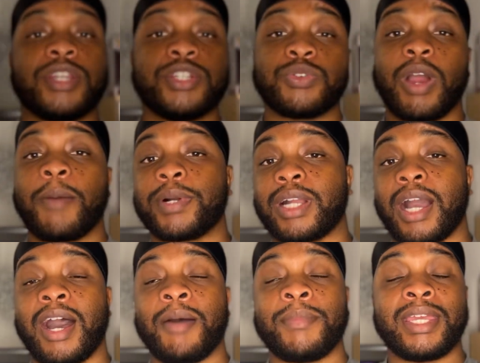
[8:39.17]
Drop a
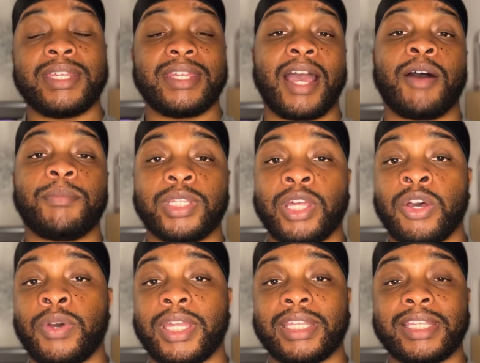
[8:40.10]
comment down
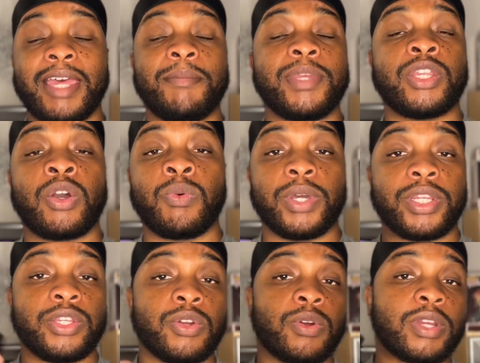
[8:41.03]
below and let me know
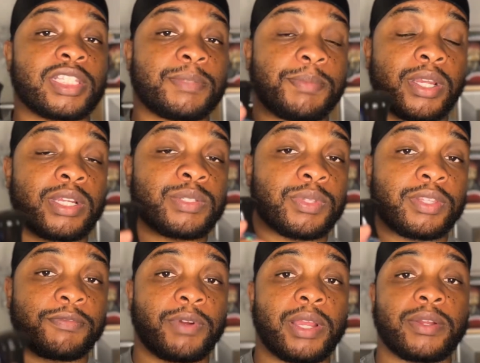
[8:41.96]
what your experience with
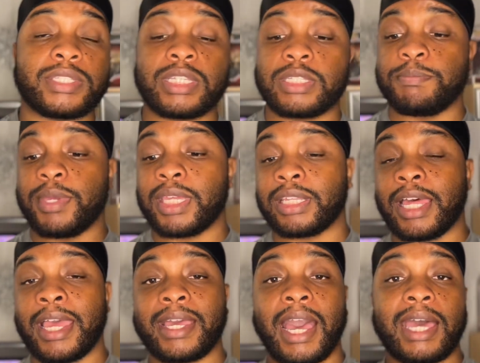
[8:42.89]
the fragrance has been
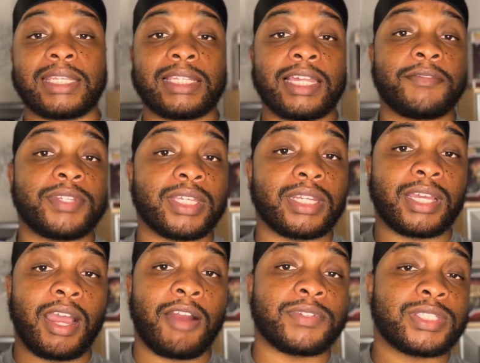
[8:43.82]
like. I'd love to get a
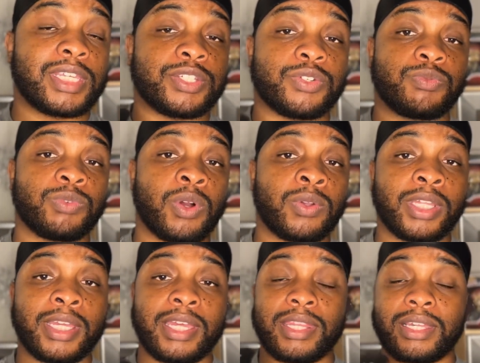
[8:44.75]
conversation
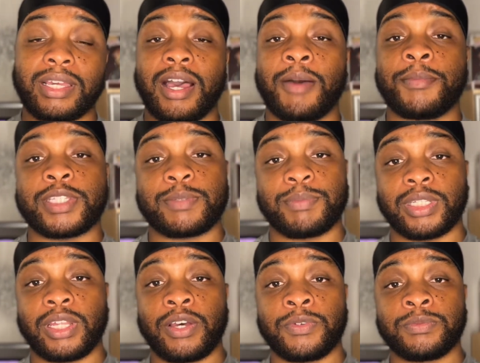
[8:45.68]
rolling in the comments
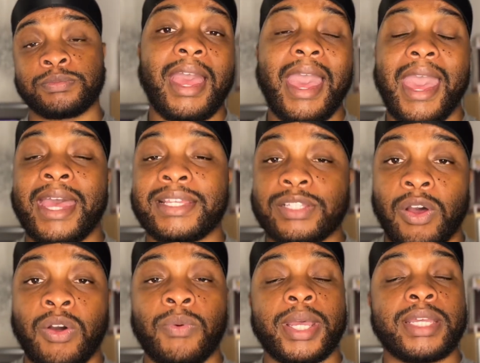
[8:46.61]
below. As
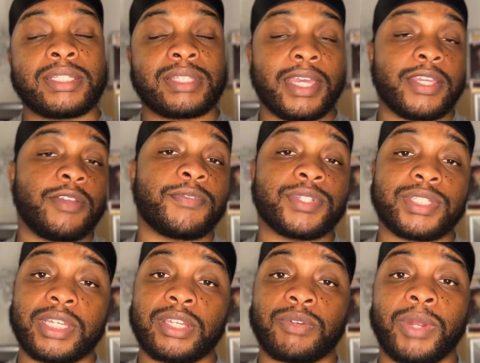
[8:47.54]
always, thank you for
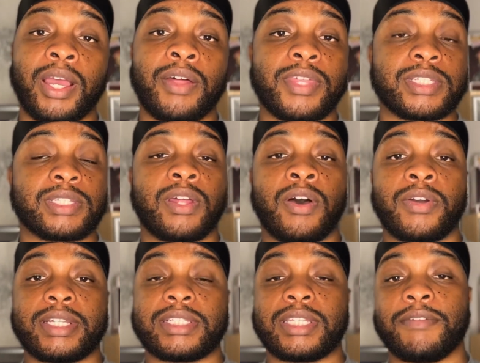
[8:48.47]
sticking around this long
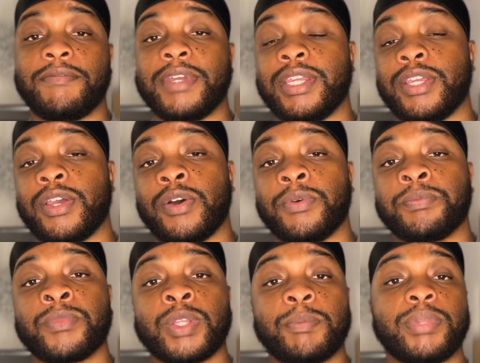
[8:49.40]
into the video.
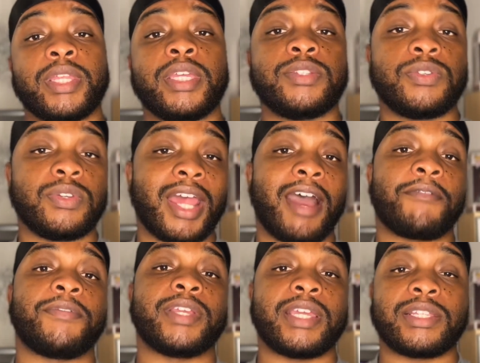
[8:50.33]
Please do not
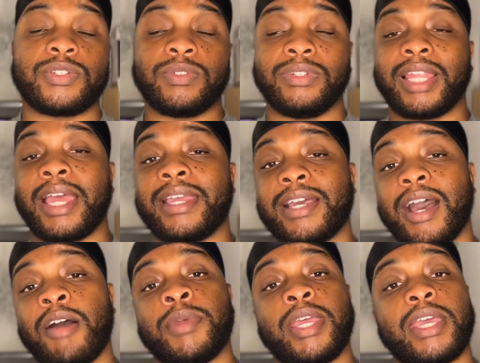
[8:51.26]
forget to like,
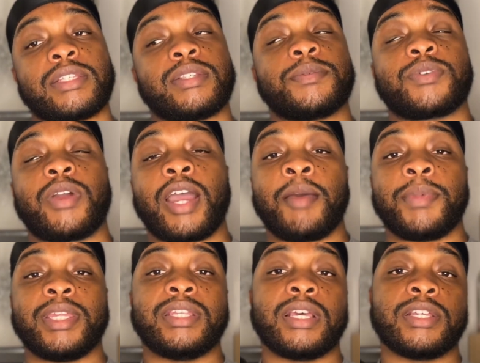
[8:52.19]
comment, and subscribe.
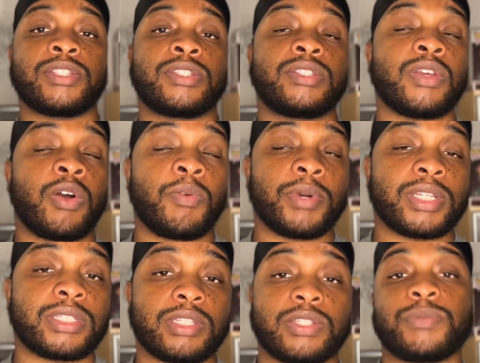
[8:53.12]
It does so
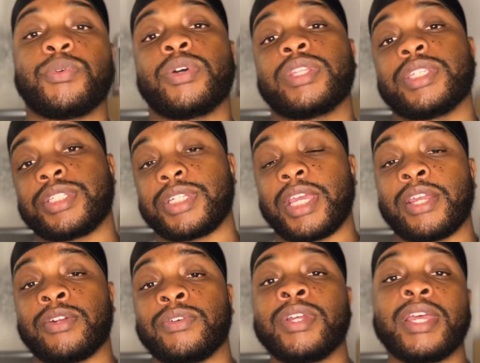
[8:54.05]
much to support this
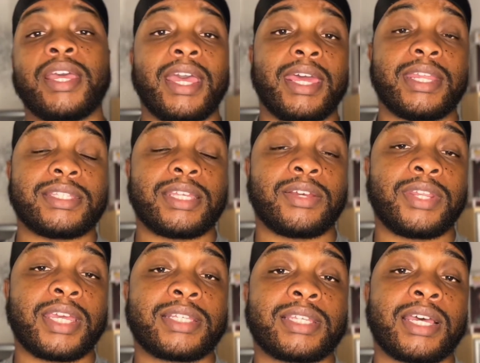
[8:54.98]
channel. And until
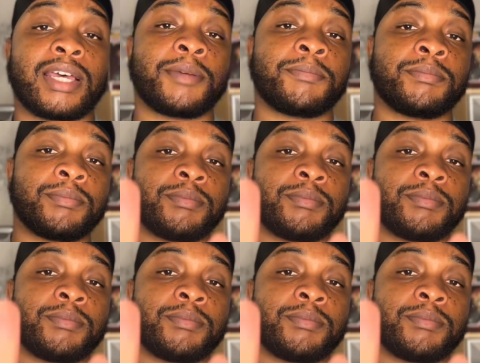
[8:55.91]
next time,